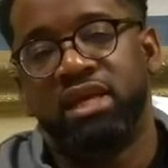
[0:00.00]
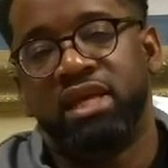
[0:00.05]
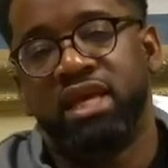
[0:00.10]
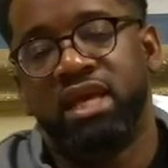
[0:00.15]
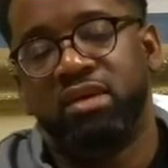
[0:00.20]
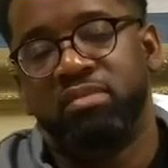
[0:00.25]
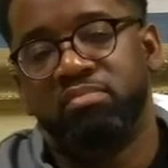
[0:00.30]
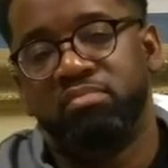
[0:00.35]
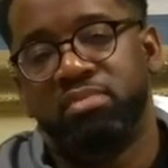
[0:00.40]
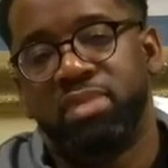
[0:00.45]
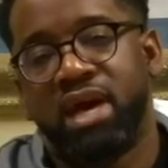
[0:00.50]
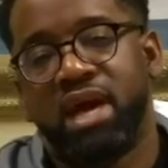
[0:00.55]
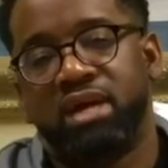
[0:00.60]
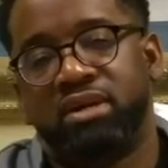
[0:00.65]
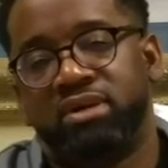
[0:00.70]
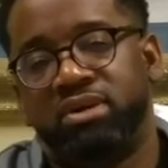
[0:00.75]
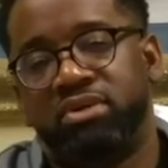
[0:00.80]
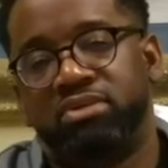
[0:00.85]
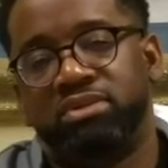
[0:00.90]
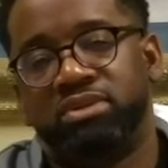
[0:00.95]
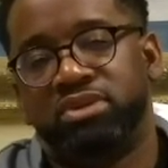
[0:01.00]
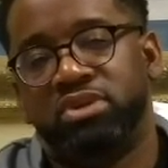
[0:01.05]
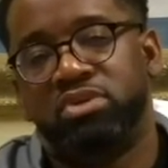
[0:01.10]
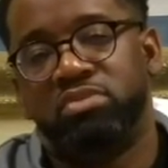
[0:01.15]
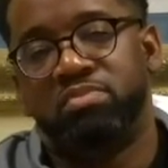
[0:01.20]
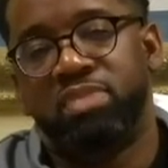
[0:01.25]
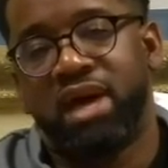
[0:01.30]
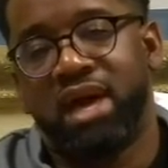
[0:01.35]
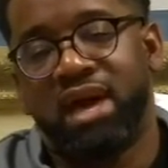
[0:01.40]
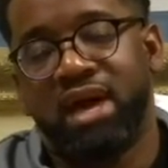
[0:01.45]
and back on your
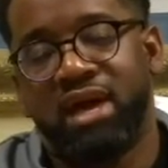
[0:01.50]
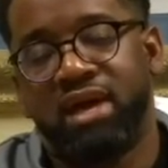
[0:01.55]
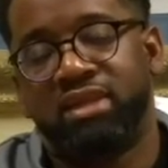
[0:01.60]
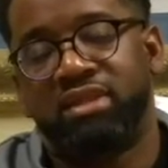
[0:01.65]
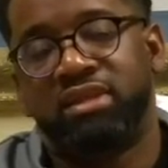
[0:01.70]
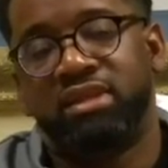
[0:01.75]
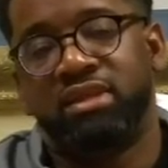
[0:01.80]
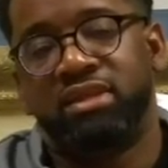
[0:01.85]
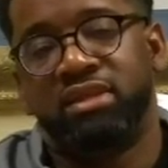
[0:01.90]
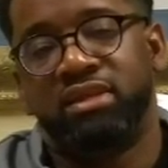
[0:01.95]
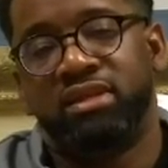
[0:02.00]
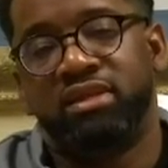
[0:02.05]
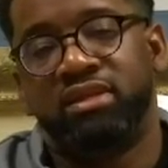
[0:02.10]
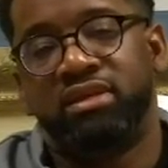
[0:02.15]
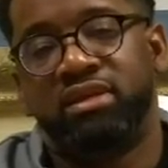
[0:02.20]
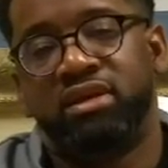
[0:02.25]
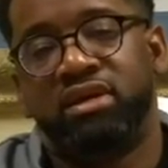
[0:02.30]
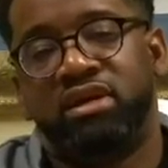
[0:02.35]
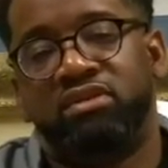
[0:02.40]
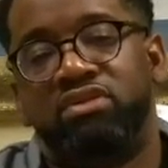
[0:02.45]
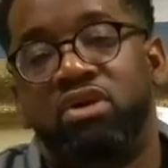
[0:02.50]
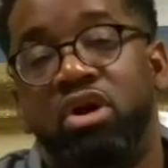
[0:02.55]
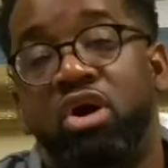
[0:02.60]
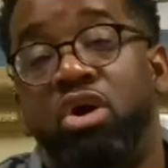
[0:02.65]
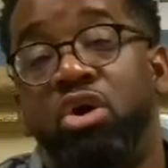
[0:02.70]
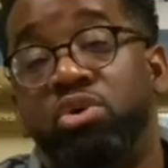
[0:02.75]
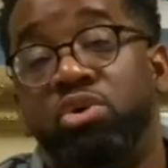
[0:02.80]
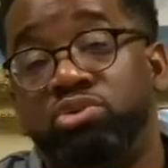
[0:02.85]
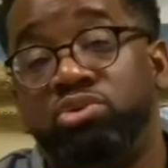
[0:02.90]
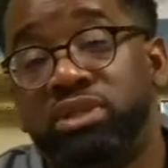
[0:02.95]
path of
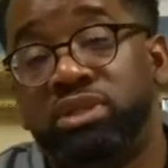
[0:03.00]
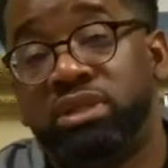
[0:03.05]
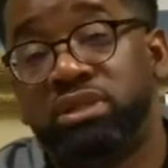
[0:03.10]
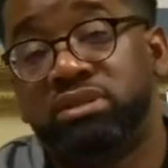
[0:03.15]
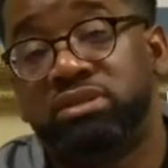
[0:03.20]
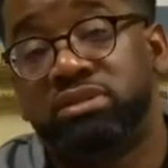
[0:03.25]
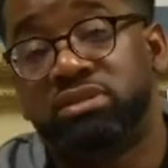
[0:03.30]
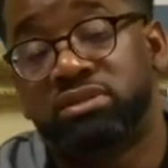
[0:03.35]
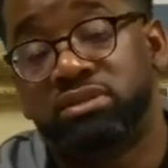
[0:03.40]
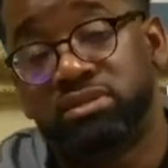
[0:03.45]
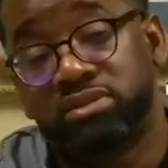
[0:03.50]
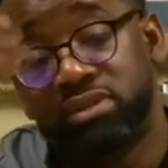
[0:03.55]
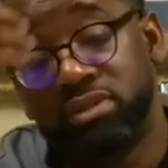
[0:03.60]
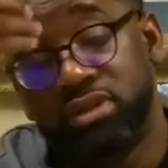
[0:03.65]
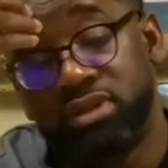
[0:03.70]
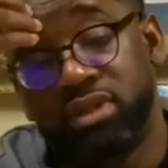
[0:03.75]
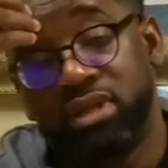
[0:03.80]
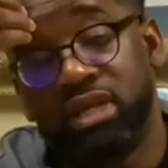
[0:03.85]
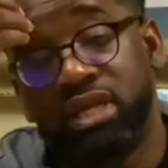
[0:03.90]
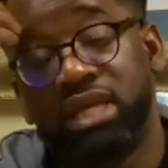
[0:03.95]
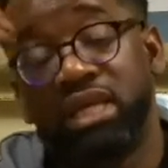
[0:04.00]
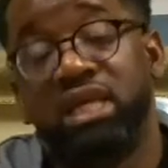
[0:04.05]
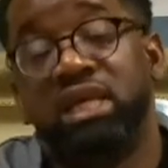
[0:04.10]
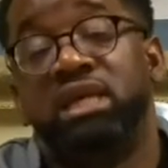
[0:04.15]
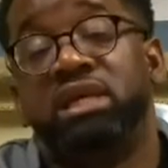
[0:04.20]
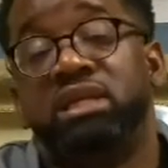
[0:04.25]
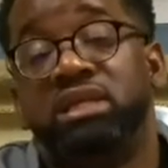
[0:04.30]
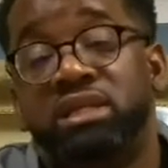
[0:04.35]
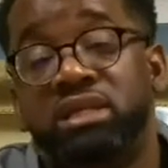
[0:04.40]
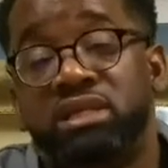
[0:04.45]
wholeness,
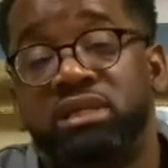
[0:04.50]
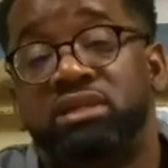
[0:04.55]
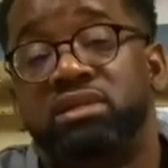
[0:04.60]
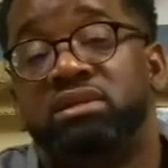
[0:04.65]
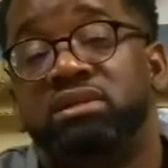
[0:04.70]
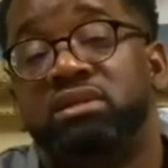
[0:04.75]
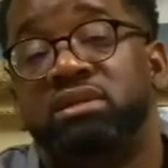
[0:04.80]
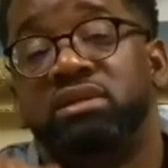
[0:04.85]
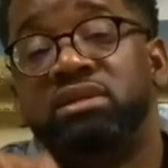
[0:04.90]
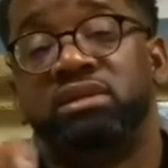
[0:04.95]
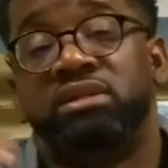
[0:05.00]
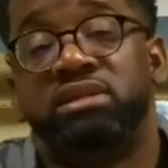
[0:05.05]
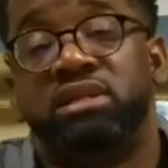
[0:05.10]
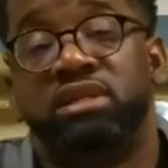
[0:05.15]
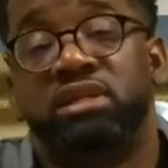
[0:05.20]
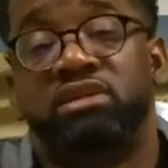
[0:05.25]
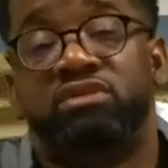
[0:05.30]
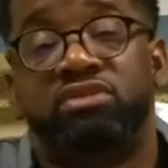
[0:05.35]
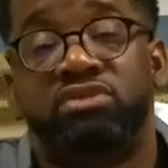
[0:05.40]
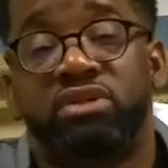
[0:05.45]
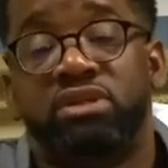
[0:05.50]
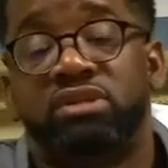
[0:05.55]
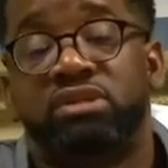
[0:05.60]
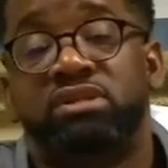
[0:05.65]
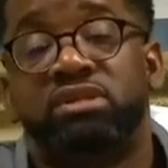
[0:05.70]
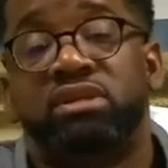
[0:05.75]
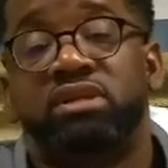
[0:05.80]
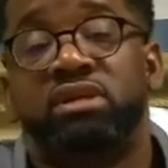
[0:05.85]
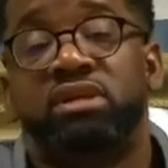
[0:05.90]
healing, deliverance,